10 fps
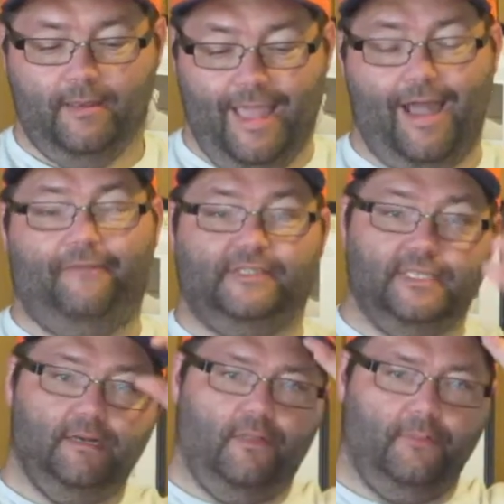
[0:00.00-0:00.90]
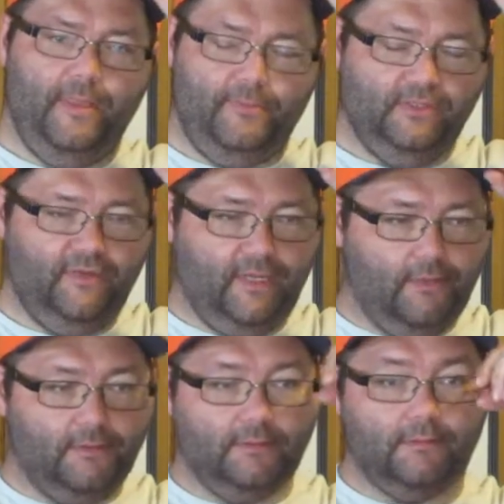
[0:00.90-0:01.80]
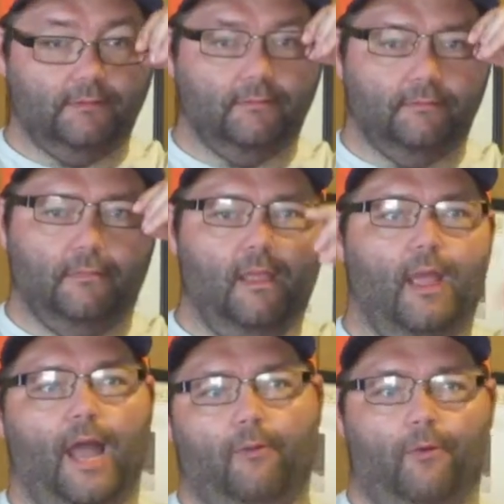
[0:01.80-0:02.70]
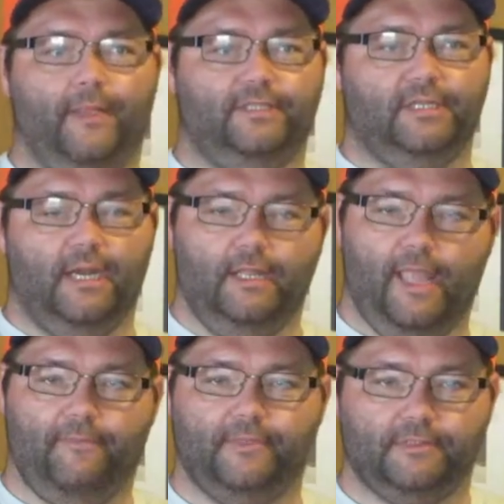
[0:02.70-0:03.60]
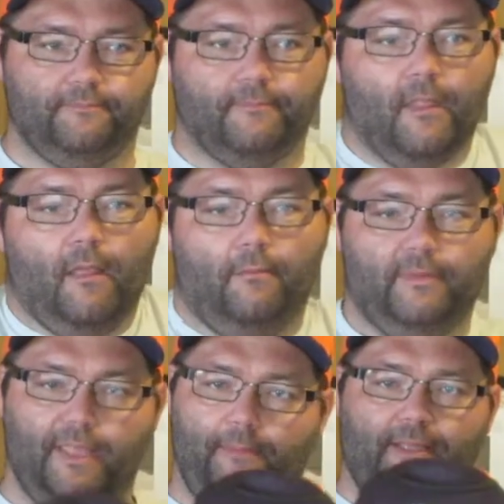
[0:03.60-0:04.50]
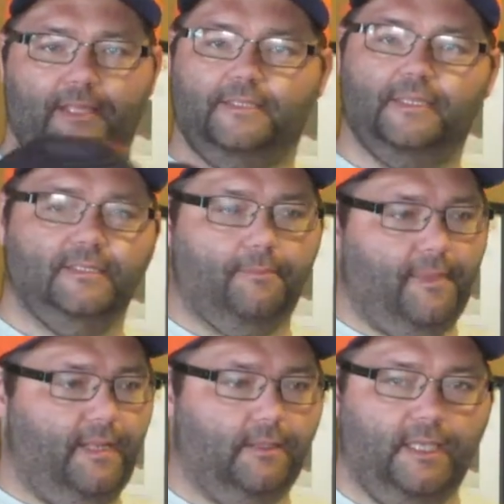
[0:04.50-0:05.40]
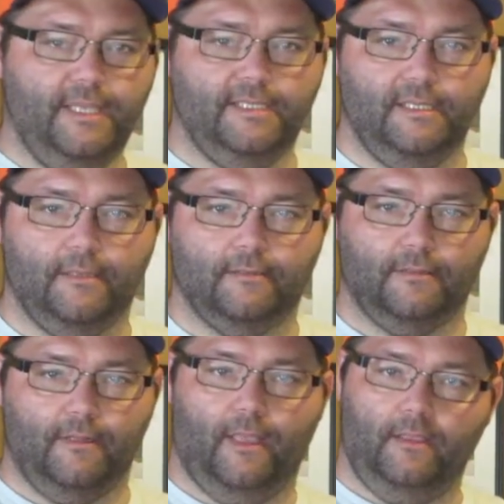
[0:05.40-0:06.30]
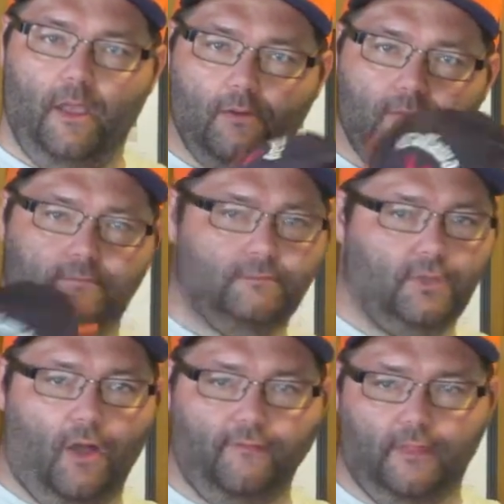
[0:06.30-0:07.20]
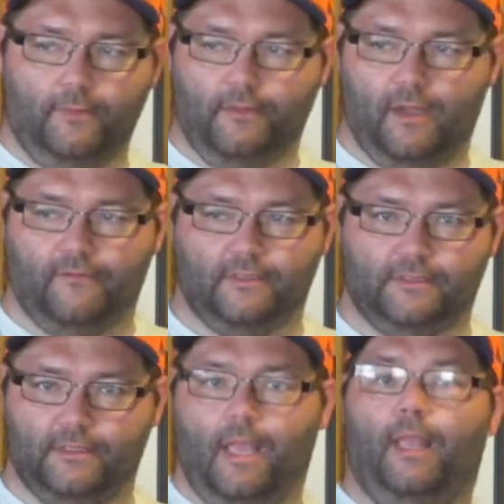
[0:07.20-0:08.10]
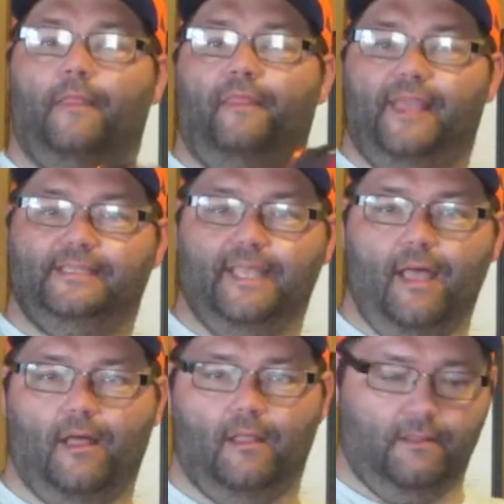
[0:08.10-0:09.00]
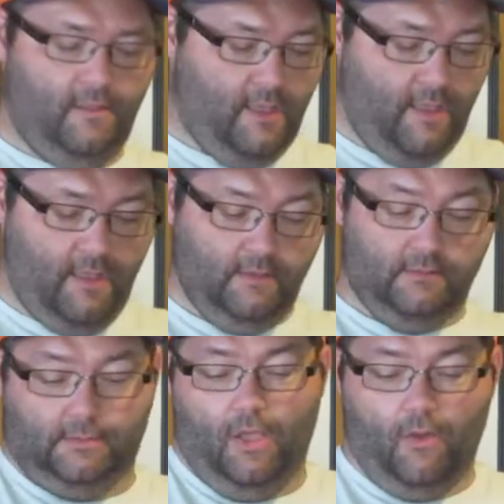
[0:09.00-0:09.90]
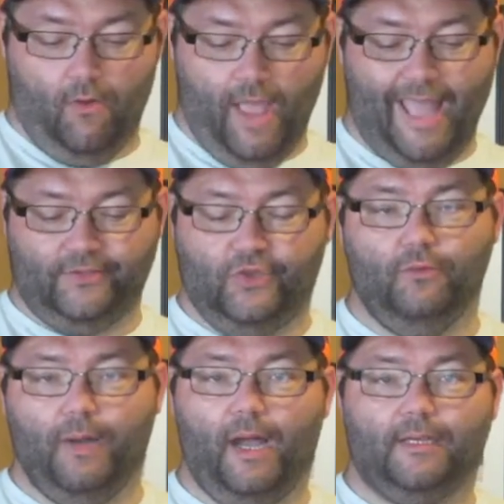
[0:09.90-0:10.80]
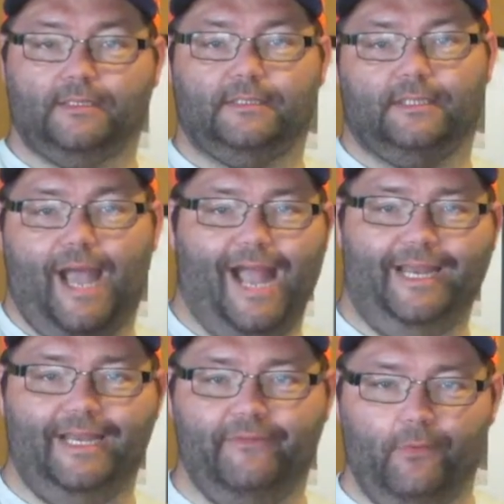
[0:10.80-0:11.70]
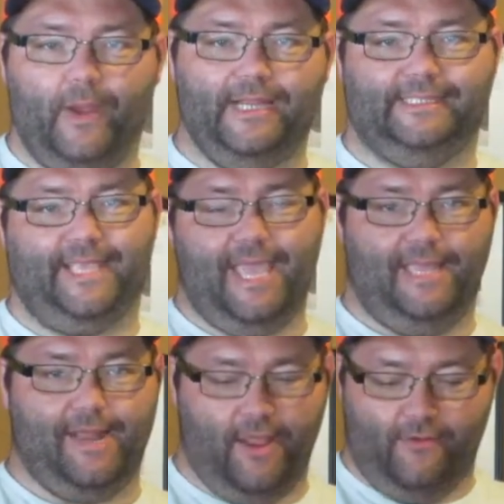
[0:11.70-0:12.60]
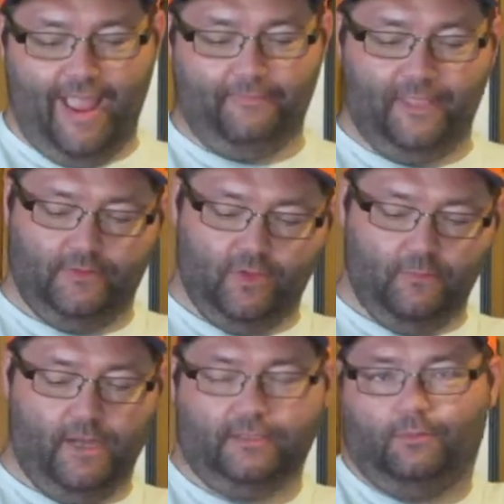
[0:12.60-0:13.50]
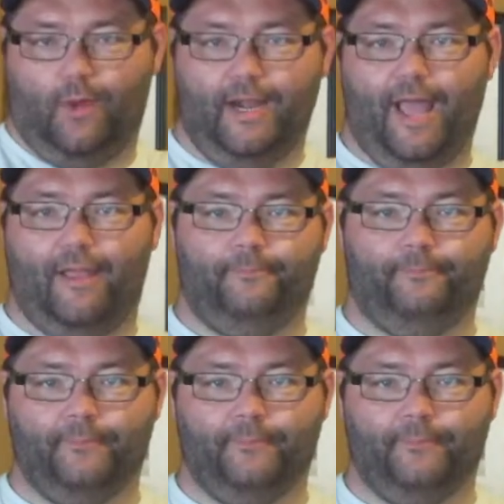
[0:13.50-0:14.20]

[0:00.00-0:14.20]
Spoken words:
Now, I've seen other people's videos. I won't mention any names, but they picked these things up and made it look easy. They're like, yo, golf club covers, they sell. So at $2, I didn't even wait a second. I grabbed it. $2, why not?